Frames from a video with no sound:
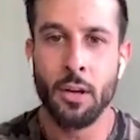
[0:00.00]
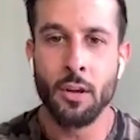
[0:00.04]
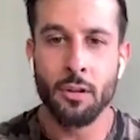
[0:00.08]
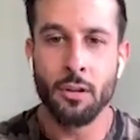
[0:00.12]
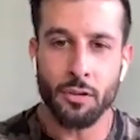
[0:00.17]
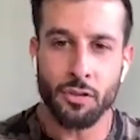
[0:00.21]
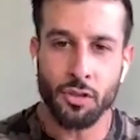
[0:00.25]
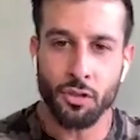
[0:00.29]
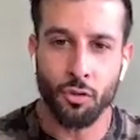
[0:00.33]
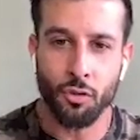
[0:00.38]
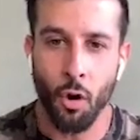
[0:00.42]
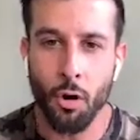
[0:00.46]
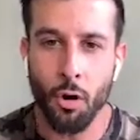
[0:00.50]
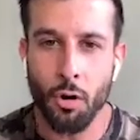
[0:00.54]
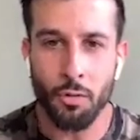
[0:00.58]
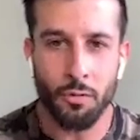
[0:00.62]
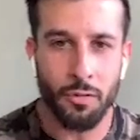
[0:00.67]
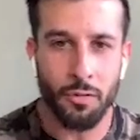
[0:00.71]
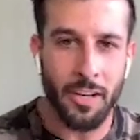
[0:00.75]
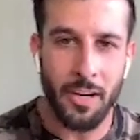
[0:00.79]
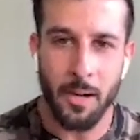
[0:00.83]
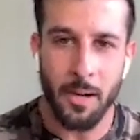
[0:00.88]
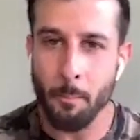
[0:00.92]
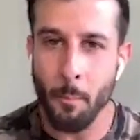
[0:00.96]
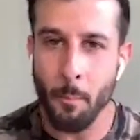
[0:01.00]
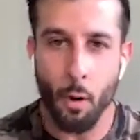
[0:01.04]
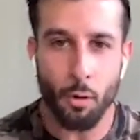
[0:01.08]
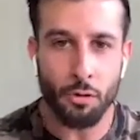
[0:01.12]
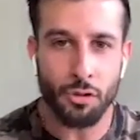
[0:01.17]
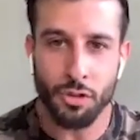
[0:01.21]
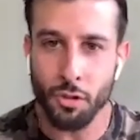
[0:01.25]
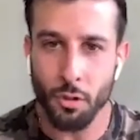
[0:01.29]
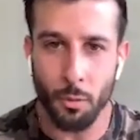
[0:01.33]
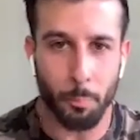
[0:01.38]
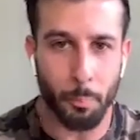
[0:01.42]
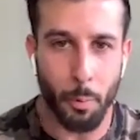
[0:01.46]
The stronger the
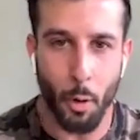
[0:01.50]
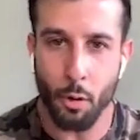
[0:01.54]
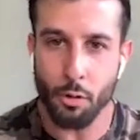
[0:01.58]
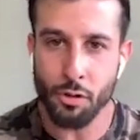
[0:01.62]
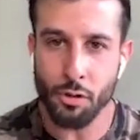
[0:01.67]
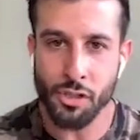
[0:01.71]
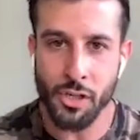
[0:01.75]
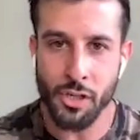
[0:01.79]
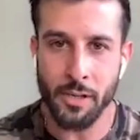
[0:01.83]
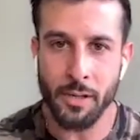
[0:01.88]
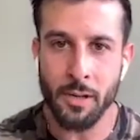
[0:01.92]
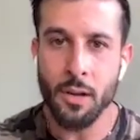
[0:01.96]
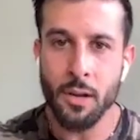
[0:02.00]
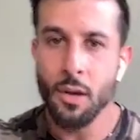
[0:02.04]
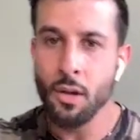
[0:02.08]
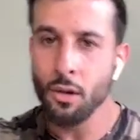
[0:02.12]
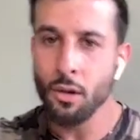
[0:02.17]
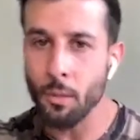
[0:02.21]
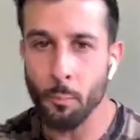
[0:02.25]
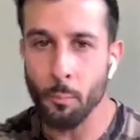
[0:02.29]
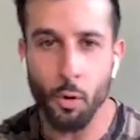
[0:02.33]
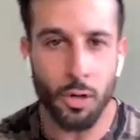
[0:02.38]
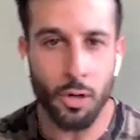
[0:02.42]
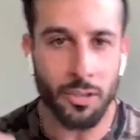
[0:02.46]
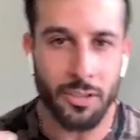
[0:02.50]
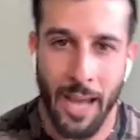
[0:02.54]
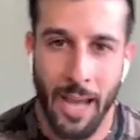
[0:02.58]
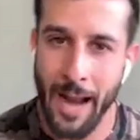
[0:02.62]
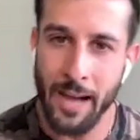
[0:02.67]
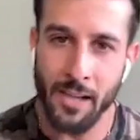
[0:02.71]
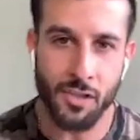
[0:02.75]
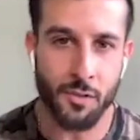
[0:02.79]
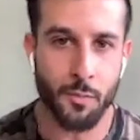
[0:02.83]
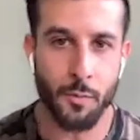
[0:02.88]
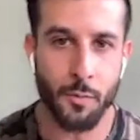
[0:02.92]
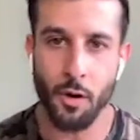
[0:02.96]
emotional potion, the more
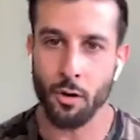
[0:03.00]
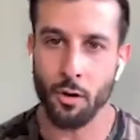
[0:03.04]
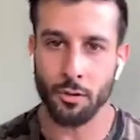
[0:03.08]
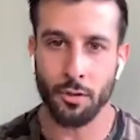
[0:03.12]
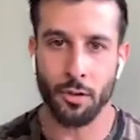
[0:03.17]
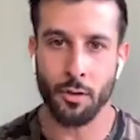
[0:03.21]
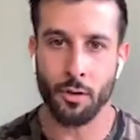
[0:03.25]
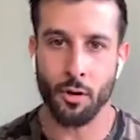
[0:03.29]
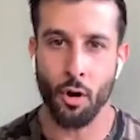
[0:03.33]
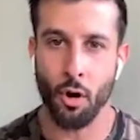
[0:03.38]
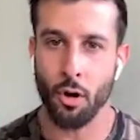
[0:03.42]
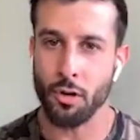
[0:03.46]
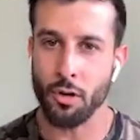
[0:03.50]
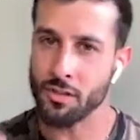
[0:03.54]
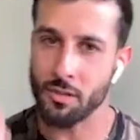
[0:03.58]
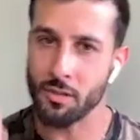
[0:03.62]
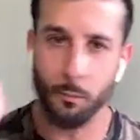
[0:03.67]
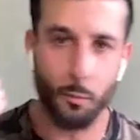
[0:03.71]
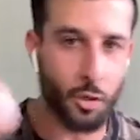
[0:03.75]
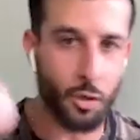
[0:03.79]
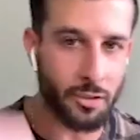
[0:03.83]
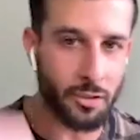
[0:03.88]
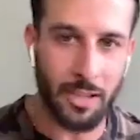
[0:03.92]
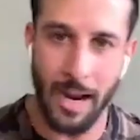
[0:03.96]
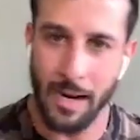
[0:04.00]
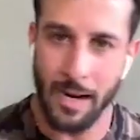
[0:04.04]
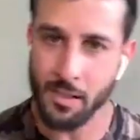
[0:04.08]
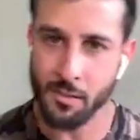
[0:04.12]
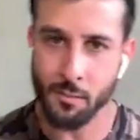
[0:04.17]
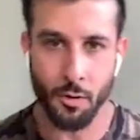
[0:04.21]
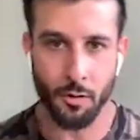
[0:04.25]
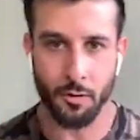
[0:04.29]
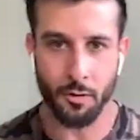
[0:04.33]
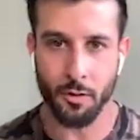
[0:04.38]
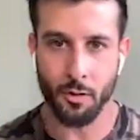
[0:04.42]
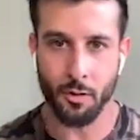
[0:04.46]
attached we are to the cause. The more attached
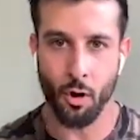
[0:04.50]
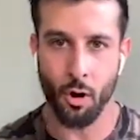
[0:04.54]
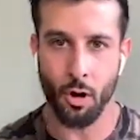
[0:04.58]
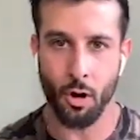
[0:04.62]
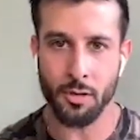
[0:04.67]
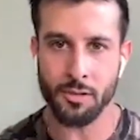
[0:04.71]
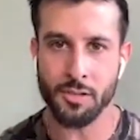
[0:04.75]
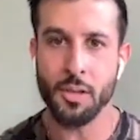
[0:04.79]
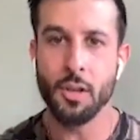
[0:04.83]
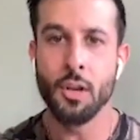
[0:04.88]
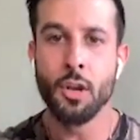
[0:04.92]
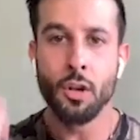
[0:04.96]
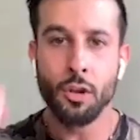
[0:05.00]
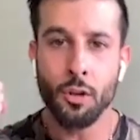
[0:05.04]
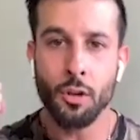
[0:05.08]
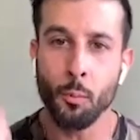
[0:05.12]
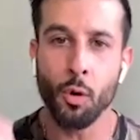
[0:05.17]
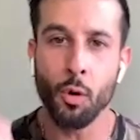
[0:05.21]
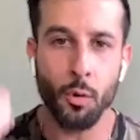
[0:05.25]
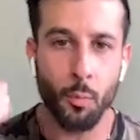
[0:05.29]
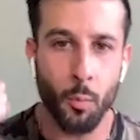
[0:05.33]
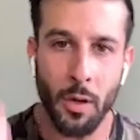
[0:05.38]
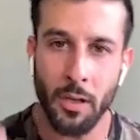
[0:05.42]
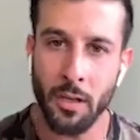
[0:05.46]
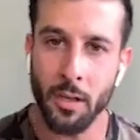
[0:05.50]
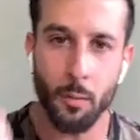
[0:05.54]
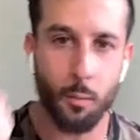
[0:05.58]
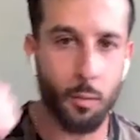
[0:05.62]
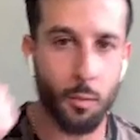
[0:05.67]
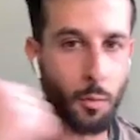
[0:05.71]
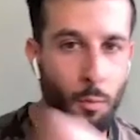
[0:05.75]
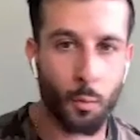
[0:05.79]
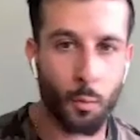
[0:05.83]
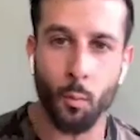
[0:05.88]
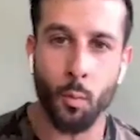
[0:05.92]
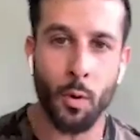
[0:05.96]
we are to the cause, the more willing
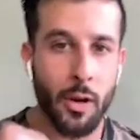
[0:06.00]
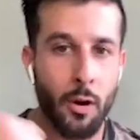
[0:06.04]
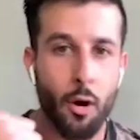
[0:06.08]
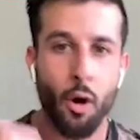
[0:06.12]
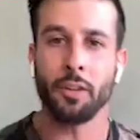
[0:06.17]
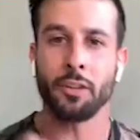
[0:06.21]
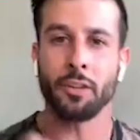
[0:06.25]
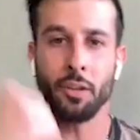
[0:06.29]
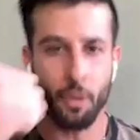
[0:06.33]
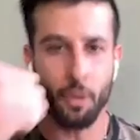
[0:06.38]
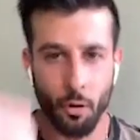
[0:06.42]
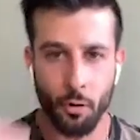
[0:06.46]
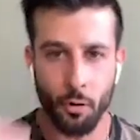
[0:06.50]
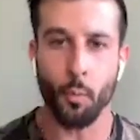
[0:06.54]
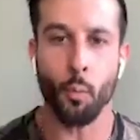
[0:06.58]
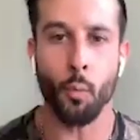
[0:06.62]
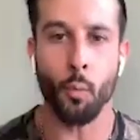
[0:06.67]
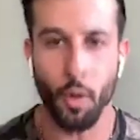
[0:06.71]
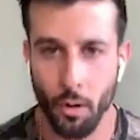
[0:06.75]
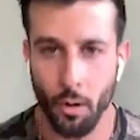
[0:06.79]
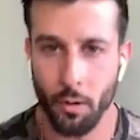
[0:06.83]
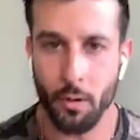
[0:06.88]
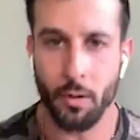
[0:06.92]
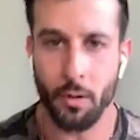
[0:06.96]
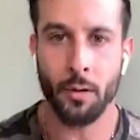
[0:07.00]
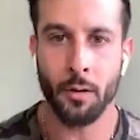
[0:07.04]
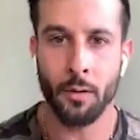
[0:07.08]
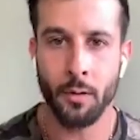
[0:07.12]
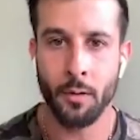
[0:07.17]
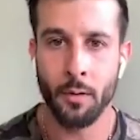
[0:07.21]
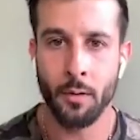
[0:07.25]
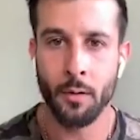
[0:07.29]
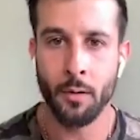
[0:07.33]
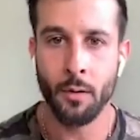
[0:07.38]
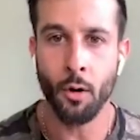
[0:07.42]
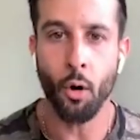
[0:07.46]
we're, we are to go to work
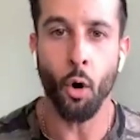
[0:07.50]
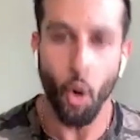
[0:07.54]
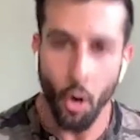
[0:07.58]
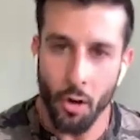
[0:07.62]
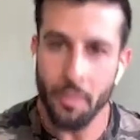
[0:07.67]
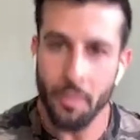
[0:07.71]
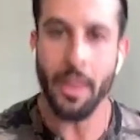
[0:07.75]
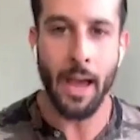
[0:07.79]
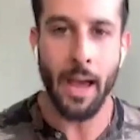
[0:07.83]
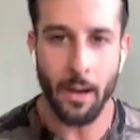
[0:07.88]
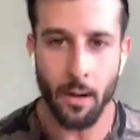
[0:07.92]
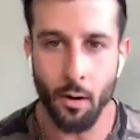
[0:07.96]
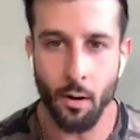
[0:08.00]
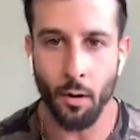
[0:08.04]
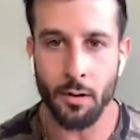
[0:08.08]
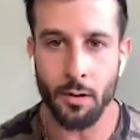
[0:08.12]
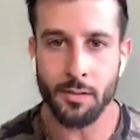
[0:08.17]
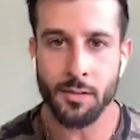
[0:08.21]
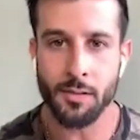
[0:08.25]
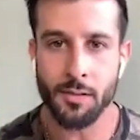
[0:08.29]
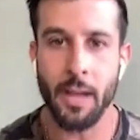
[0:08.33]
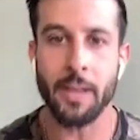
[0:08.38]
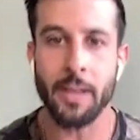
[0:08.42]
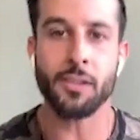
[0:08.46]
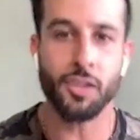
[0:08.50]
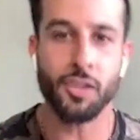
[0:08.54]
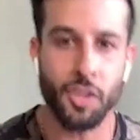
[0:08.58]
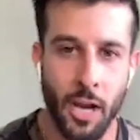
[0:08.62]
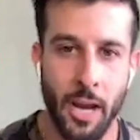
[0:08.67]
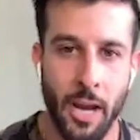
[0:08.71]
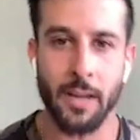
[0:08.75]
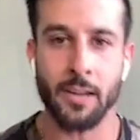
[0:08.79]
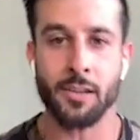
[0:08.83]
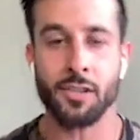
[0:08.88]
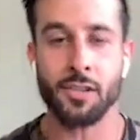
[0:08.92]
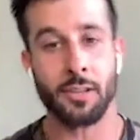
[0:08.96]
on that cause and
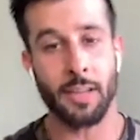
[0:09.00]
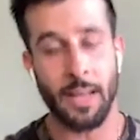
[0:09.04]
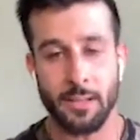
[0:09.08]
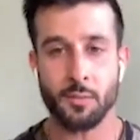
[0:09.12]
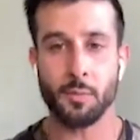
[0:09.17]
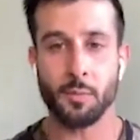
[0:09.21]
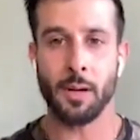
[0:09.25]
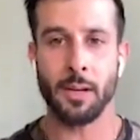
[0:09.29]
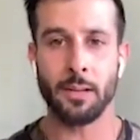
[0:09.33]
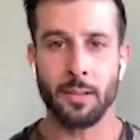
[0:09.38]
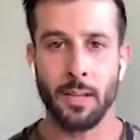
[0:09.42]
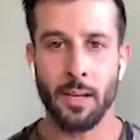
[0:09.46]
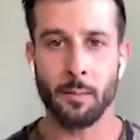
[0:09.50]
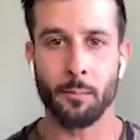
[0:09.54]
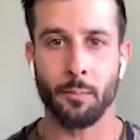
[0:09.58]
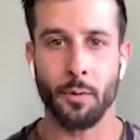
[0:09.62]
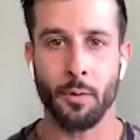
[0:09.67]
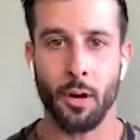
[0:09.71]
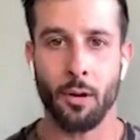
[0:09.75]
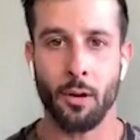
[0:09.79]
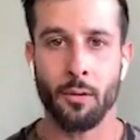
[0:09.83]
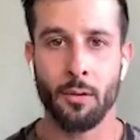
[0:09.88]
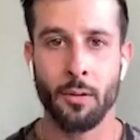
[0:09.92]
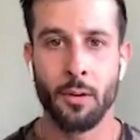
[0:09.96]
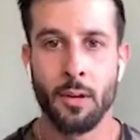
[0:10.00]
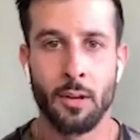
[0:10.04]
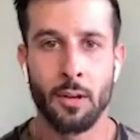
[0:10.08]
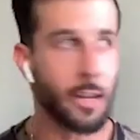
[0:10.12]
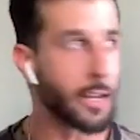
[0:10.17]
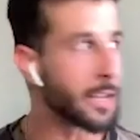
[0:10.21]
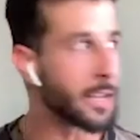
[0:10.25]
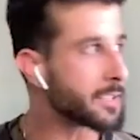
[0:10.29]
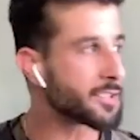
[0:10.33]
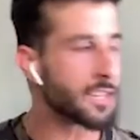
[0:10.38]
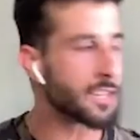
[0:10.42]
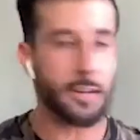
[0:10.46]
change. And that's what I did, bro.
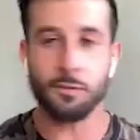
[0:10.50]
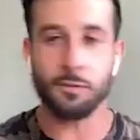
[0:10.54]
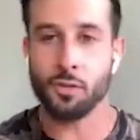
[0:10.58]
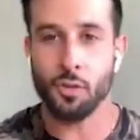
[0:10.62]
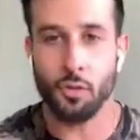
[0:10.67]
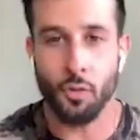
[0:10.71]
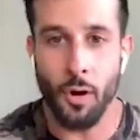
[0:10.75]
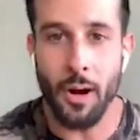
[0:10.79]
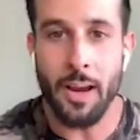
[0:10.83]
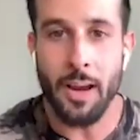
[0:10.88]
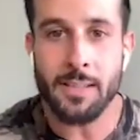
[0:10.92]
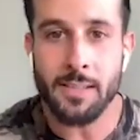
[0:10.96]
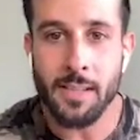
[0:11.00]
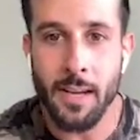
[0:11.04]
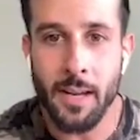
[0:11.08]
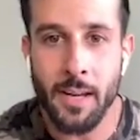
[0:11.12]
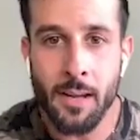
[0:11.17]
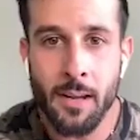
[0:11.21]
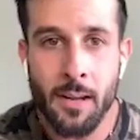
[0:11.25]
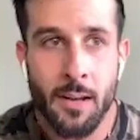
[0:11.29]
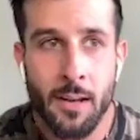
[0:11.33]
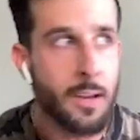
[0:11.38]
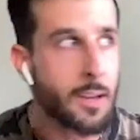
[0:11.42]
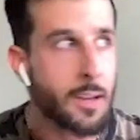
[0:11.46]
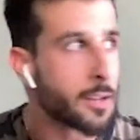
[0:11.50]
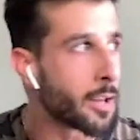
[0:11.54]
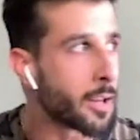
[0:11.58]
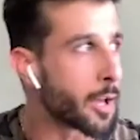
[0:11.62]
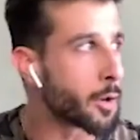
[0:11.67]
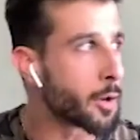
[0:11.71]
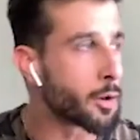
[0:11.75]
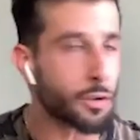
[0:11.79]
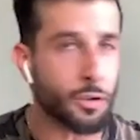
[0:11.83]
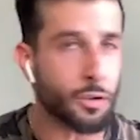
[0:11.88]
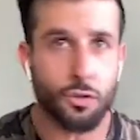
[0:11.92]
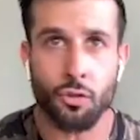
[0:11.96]
Like, it sounds crazy,
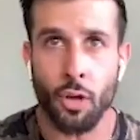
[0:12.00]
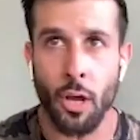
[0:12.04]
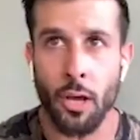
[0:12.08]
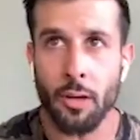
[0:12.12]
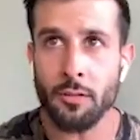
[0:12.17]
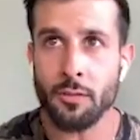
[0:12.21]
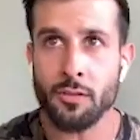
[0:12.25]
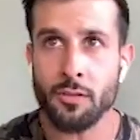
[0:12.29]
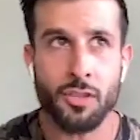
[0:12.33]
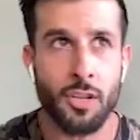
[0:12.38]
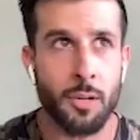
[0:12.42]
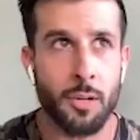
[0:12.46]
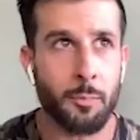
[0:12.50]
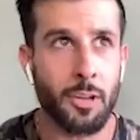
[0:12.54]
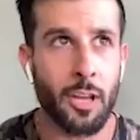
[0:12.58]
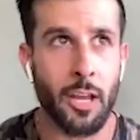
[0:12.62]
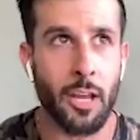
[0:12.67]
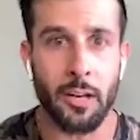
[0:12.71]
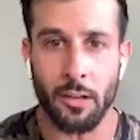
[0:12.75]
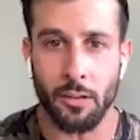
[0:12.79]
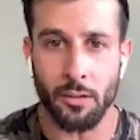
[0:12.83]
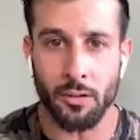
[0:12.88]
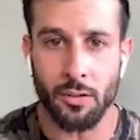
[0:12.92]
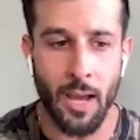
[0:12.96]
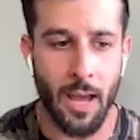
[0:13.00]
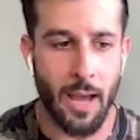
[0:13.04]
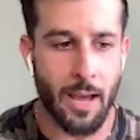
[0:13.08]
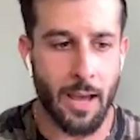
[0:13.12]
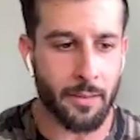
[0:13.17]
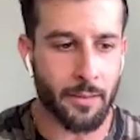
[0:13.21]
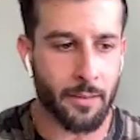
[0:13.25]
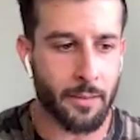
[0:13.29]
like death, simulated death.